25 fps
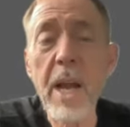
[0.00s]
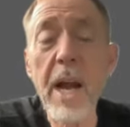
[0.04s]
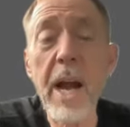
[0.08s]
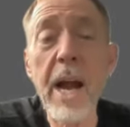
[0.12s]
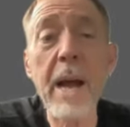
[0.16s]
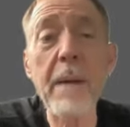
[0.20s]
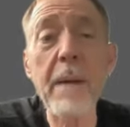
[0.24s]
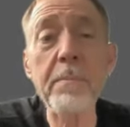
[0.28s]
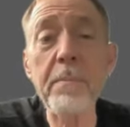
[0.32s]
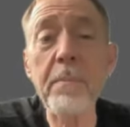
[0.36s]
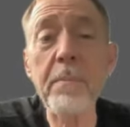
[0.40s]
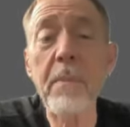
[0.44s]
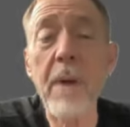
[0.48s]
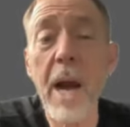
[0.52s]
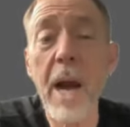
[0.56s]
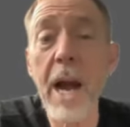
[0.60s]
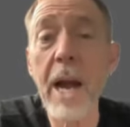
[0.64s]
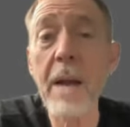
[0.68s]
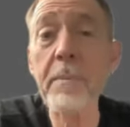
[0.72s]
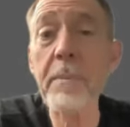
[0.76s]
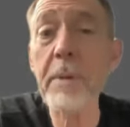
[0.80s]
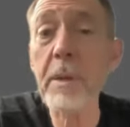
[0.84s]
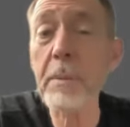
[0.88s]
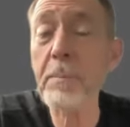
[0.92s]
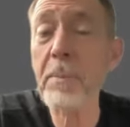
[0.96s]
I'm
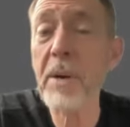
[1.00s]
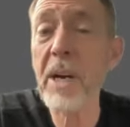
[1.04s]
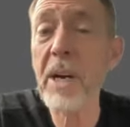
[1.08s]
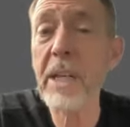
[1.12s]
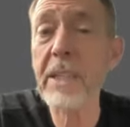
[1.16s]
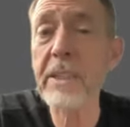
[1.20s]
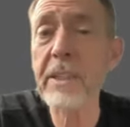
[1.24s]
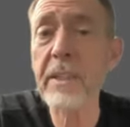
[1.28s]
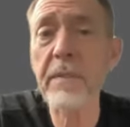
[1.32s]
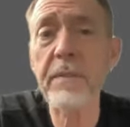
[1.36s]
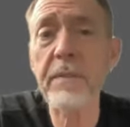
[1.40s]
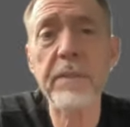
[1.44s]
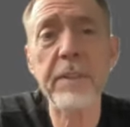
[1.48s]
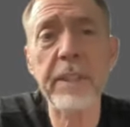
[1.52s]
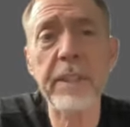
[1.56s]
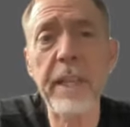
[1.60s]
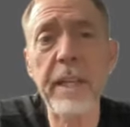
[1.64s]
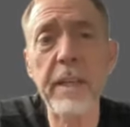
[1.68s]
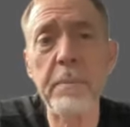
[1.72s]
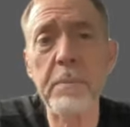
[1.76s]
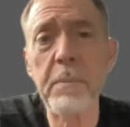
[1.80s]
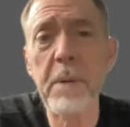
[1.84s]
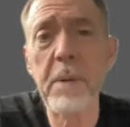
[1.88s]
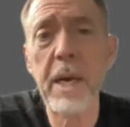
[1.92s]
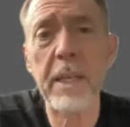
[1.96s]
in a positive
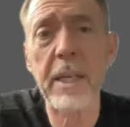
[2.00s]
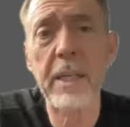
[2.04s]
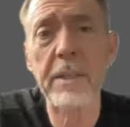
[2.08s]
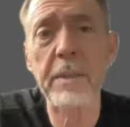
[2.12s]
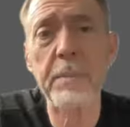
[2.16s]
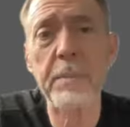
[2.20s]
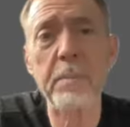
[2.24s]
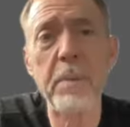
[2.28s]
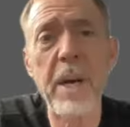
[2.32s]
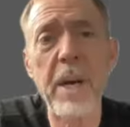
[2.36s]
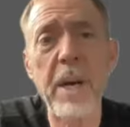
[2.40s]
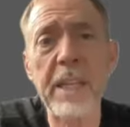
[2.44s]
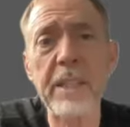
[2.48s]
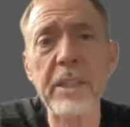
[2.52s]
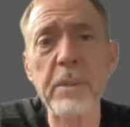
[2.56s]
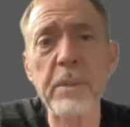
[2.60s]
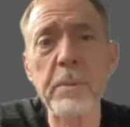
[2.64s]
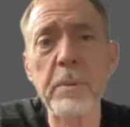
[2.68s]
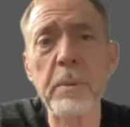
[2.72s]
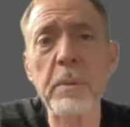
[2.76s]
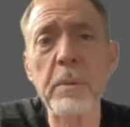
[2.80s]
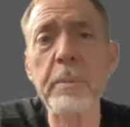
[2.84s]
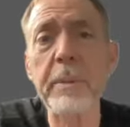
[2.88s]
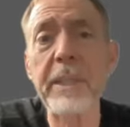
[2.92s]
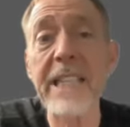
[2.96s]
state of mind. It's
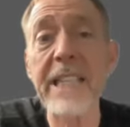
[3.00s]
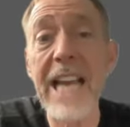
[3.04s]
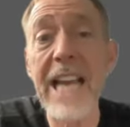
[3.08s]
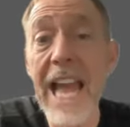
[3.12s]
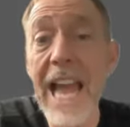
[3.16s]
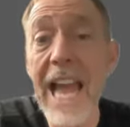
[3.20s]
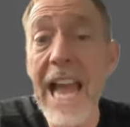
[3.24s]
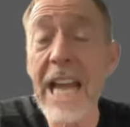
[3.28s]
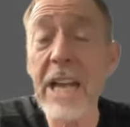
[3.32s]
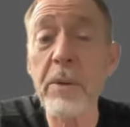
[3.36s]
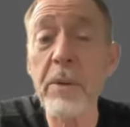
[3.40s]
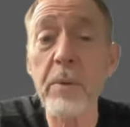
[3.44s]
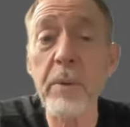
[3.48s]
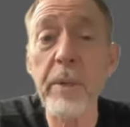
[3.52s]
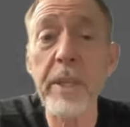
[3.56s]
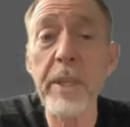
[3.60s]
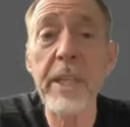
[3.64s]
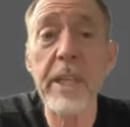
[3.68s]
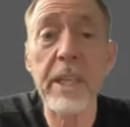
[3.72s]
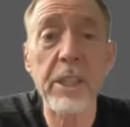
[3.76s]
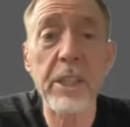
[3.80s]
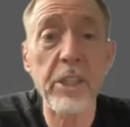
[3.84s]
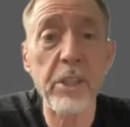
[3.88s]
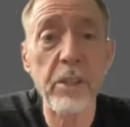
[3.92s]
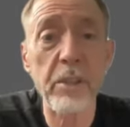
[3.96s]
impossible to be angry
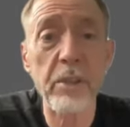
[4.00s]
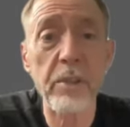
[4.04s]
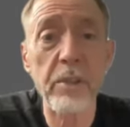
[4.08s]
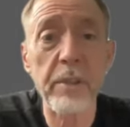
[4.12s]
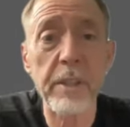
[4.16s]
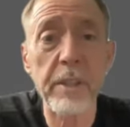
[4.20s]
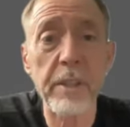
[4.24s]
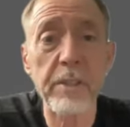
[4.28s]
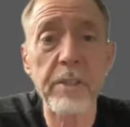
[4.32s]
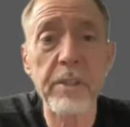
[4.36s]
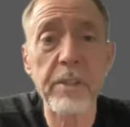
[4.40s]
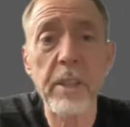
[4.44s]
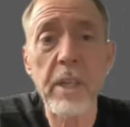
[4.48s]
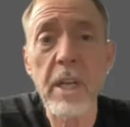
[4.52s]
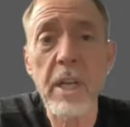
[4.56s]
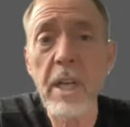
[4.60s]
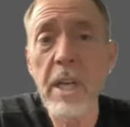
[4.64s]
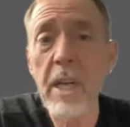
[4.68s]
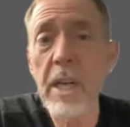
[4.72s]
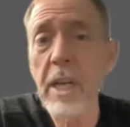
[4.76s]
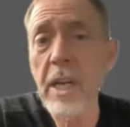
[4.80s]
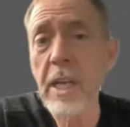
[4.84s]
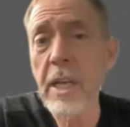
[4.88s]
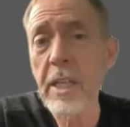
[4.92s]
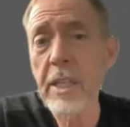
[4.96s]
and curious
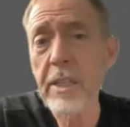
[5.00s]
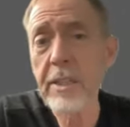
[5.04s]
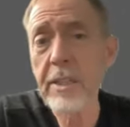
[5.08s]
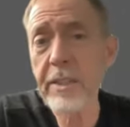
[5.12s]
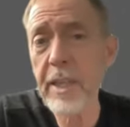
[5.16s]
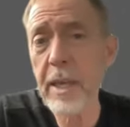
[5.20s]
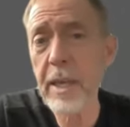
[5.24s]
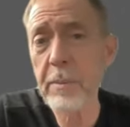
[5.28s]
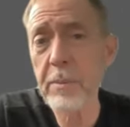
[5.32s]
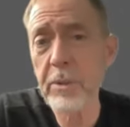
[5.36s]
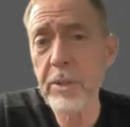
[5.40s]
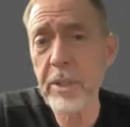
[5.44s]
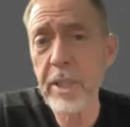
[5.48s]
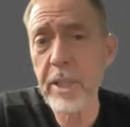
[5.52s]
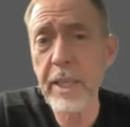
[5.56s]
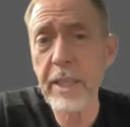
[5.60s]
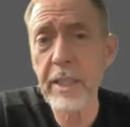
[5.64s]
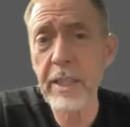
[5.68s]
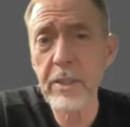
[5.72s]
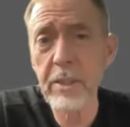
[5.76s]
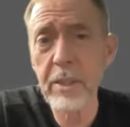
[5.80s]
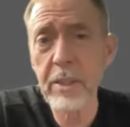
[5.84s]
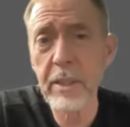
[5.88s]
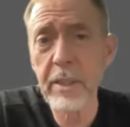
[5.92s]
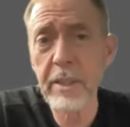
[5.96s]

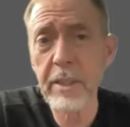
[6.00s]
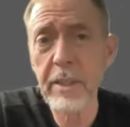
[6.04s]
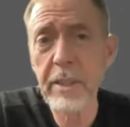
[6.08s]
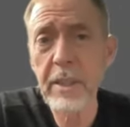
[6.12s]
simultaneously.